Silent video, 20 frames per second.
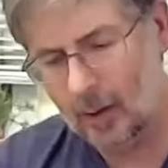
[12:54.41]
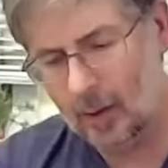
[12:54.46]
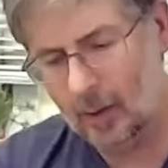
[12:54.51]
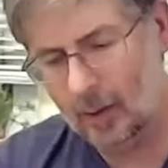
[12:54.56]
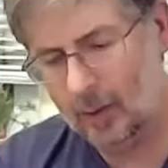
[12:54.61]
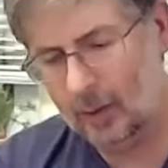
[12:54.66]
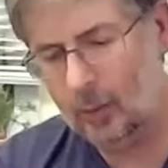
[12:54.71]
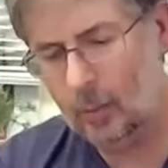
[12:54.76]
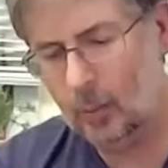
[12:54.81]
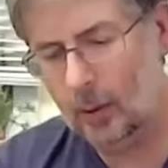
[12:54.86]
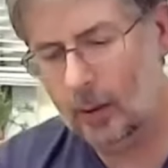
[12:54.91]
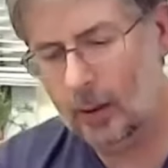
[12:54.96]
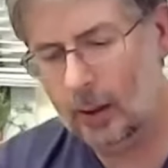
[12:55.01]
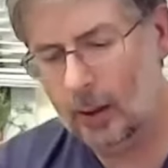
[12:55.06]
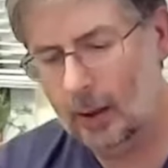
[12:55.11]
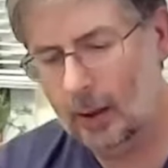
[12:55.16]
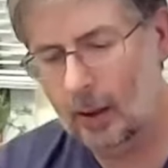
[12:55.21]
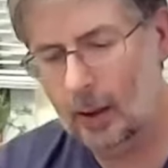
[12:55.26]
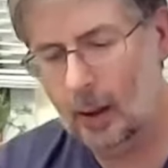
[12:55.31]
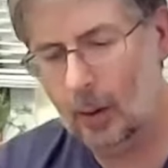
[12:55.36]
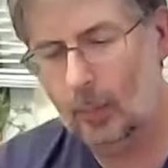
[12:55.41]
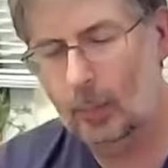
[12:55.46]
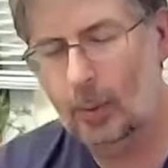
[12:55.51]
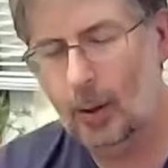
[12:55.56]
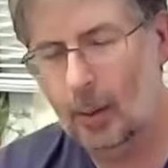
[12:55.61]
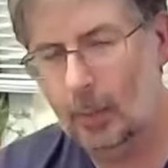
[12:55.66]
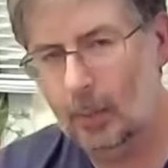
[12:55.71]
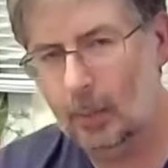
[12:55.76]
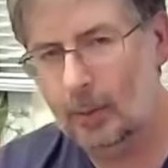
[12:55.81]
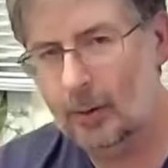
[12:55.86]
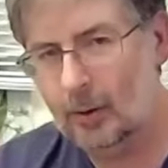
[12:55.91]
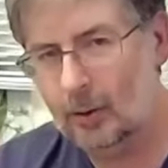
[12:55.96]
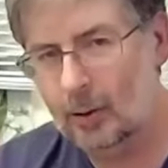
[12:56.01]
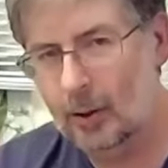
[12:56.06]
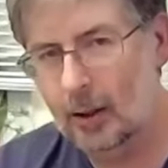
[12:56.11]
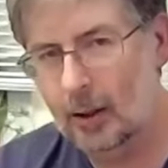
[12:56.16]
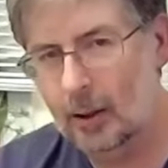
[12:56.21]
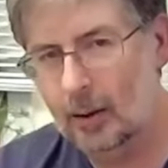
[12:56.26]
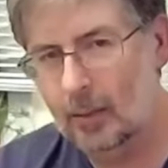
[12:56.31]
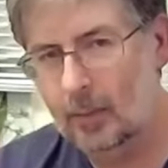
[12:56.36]
This one here I would probably
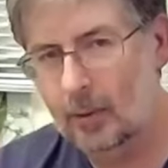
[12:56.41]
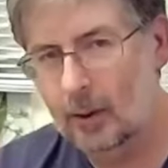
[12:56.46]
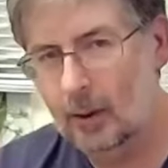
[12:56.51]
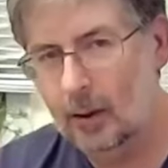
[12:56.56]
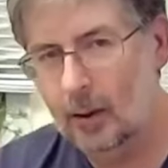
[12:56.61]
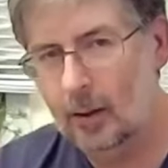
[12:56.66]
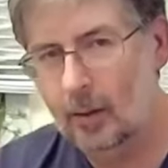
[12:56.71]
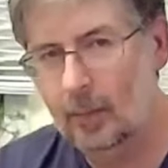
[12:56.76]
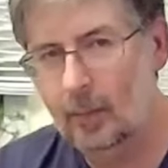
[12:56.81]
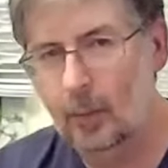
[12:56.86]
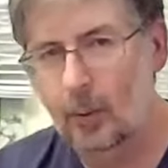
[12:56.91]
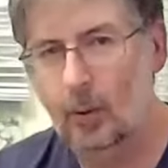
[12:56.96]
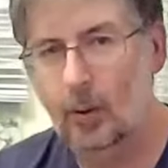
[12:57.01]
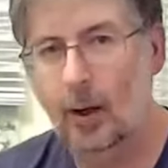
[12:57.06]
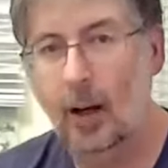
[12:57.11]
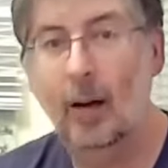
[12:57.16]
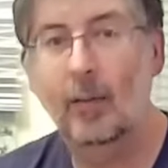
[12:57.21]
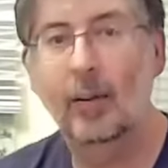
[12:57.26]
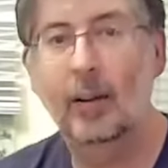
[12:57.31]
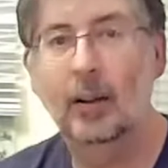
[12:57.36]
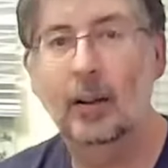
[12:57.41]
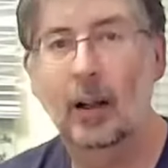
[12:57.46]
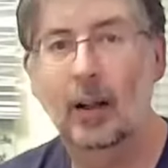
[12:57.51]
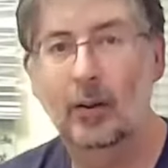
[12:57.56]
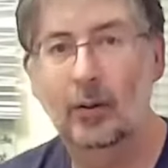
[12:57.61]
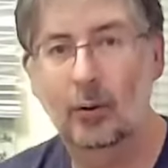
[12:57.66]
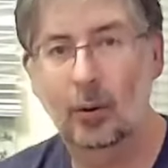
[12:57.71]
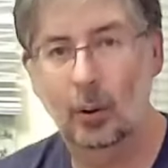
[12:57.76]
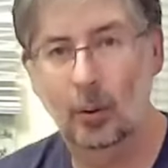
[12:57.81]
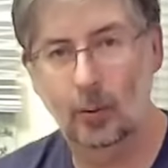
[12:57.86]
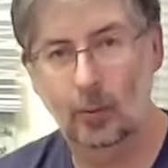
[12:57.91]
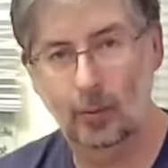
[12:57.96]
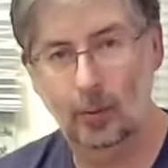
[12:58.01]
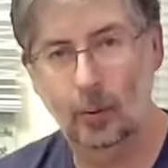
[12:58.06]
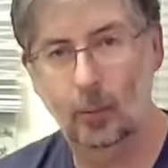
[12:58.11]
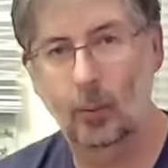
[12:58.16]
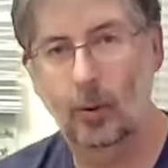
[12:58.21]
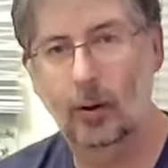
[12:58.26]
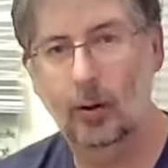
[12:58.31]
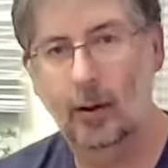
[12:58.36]
save for having guests over
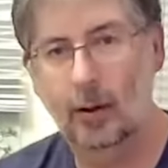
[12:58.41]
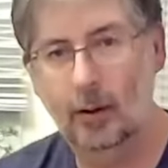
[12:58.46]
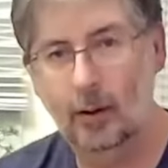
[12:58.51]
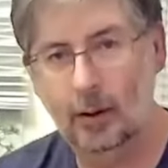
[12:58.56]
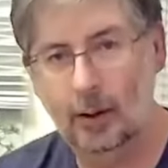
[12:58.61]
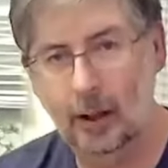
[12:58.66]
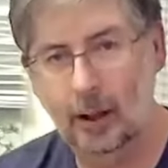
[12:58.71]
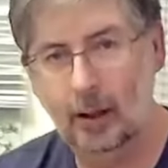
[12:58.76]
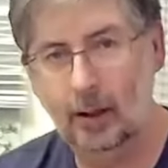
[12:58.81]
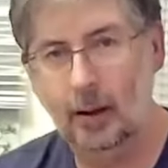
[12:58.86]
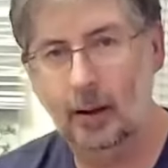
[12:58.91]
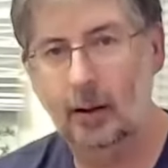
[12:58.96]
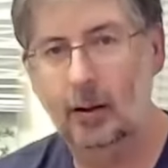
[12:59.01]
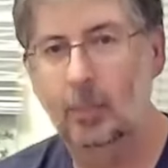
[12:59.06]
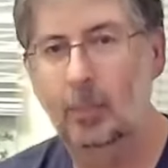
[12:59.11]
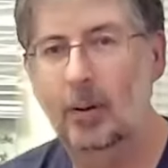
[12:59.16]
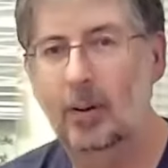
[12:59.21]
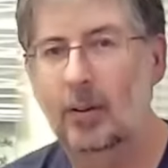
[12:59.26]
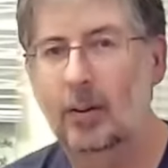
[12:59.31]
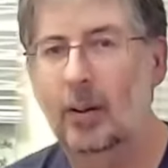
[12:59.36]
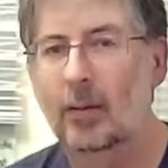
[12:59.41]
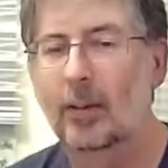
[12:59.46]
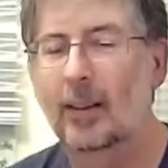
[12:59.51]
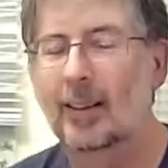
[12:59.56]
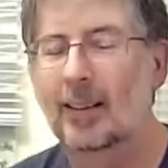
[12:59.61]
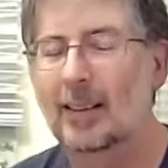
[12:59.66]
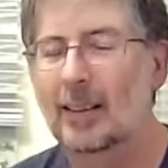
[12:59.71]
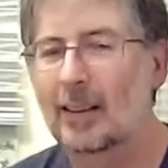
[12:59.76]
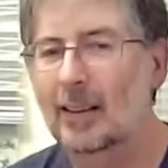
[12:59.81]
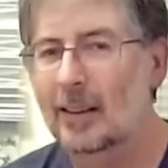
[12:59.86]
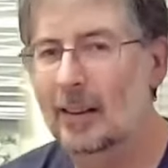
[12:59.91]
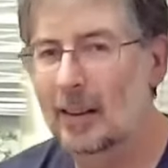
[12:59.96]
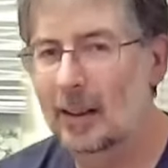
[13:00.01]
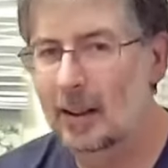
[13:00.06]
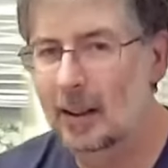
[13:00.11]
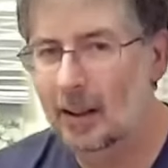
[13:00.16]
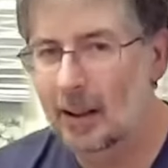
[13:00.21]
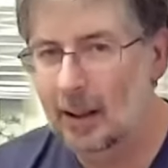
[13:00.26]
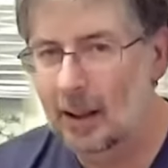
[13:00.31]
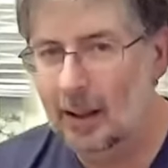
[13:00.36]
when you're entertaining, specifically
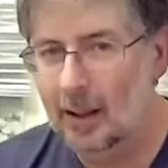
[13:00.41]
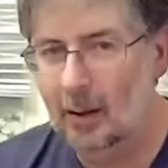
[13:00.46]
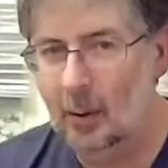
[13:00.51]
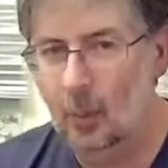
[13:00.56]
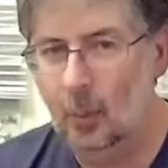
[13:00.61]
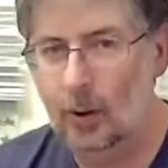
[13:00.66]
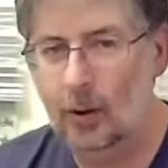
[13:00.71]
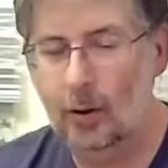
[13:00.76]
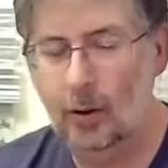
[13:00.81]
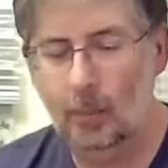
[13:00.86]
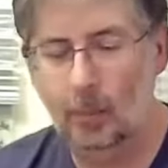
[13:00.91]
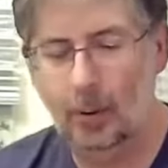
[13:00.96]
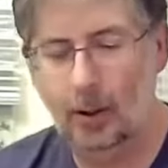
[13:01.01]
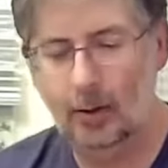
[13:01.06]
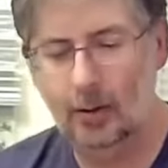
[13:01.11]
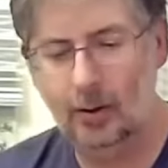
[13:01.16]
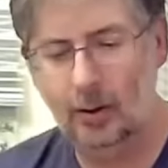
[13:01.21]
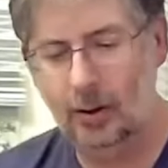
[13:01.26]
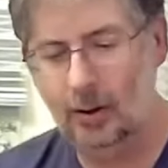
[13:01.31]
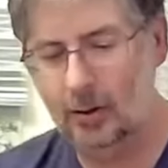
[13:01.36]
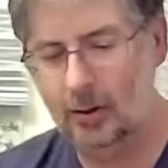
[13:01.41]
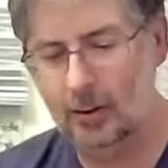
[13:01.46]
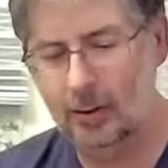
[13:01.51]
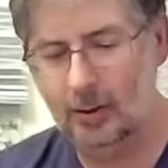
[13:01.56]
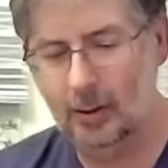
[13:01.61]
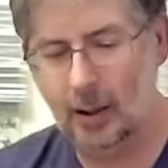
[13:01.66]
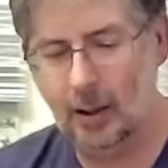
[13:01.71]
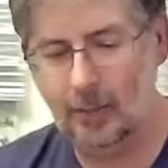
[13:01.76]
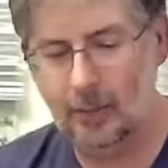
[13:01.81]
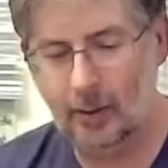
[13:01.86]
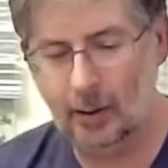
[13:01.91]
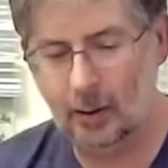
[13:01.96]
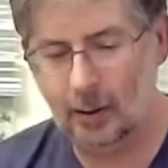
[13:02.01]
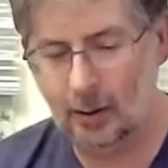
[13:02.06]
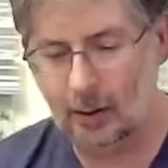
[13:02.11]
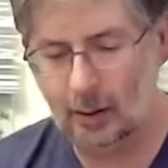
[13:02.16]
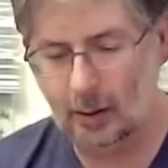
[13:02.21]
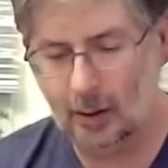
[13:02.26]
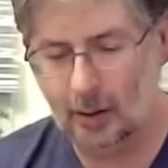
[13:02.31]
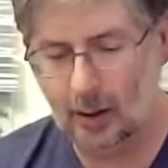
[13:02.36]
in the winter months. It's
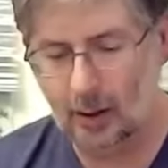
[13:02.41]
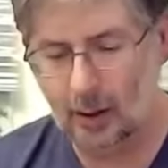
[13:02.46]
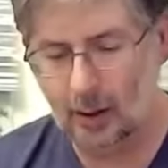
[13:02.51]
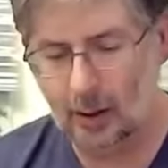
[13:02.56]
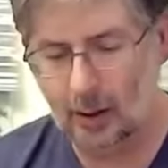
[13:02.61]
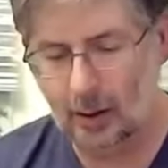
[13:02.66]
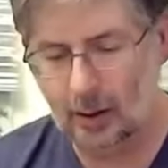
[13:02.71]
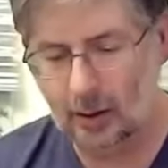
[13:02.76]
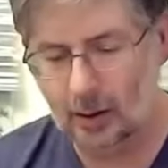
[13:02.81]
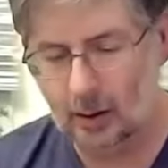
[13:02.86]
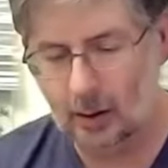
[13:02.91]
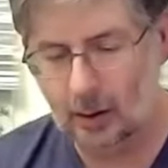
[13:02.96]
definitely a